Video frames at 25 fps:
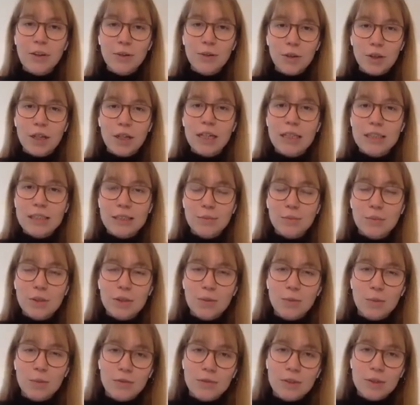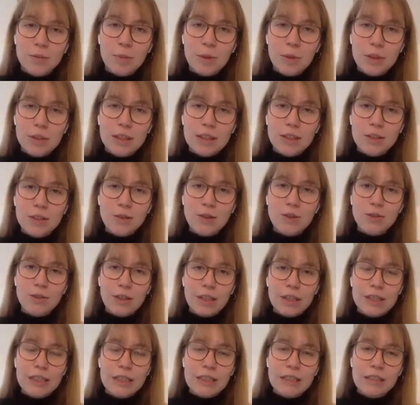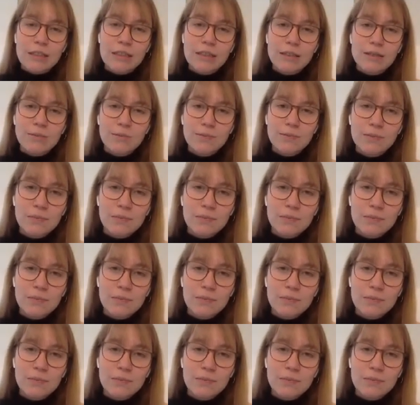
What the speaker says: how your customers were responding to the crisis?